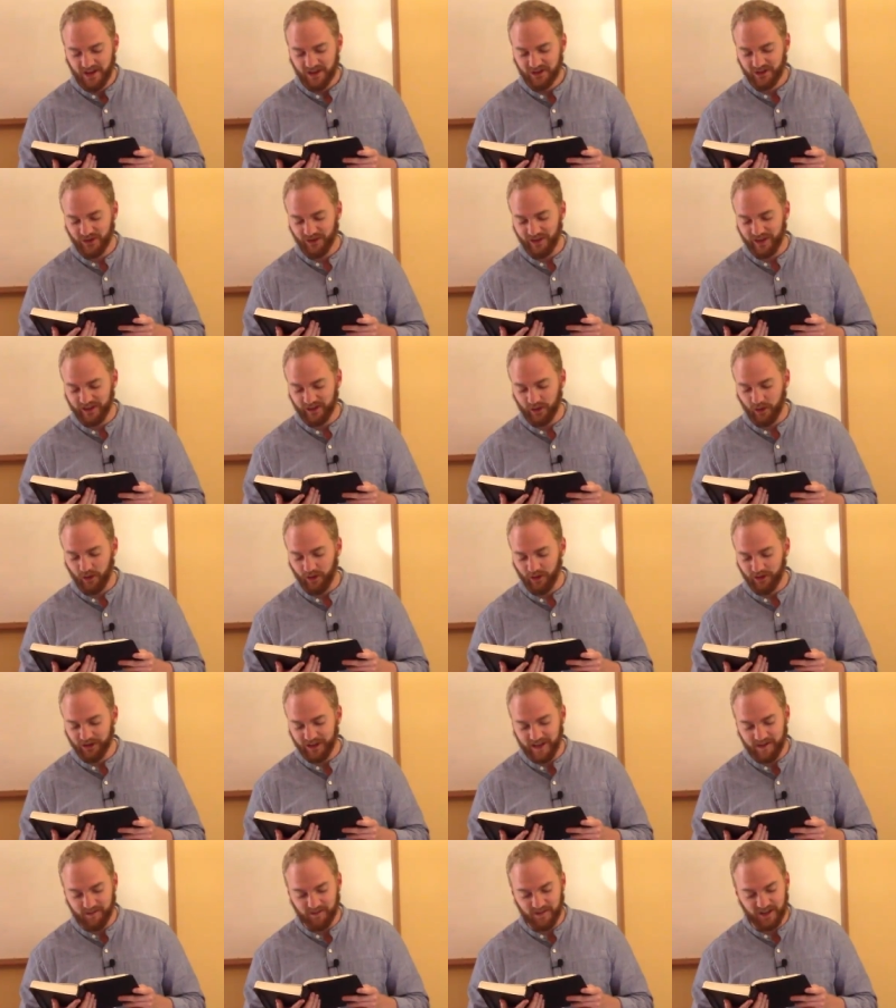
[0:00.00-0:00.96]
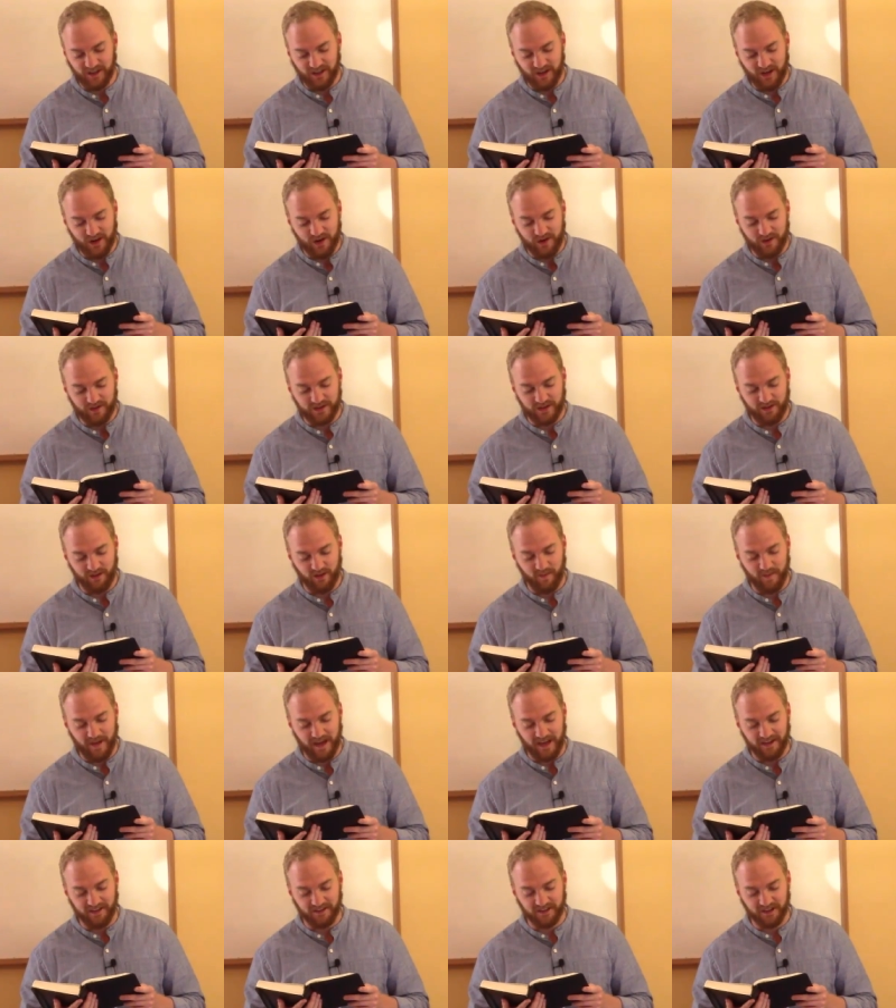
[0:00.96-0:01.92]
So they told him the news of the
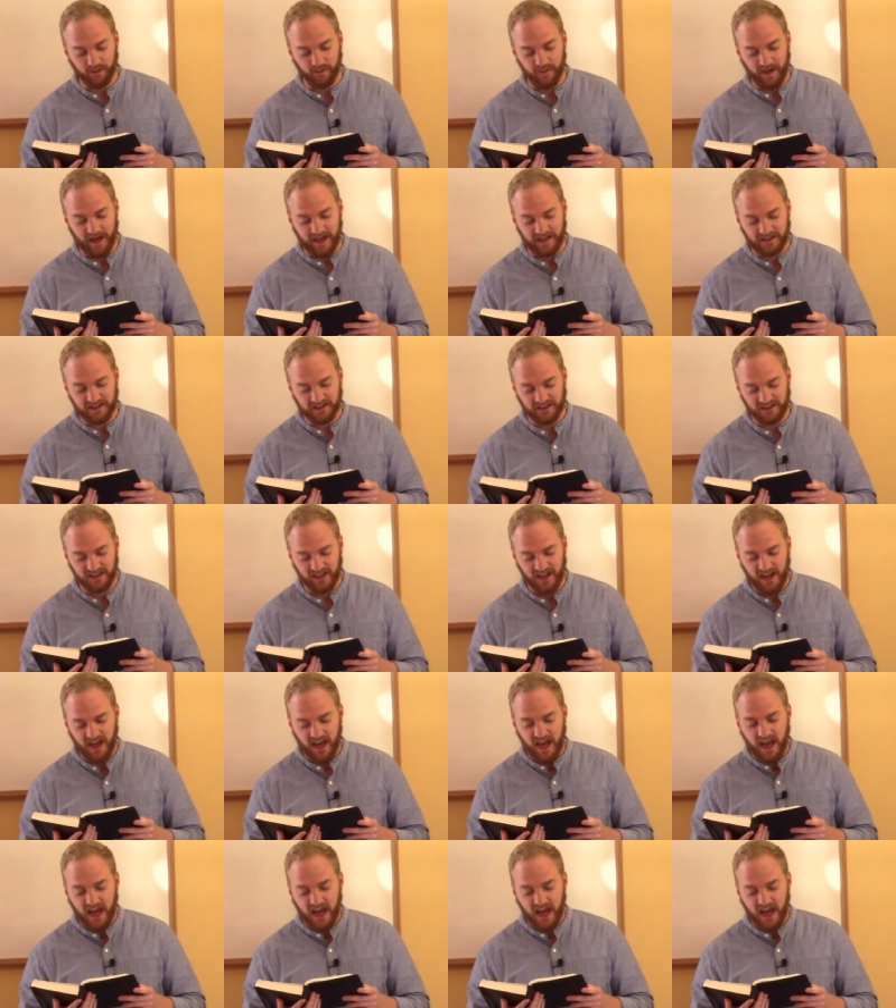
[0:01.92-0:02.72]
men of Jabesh,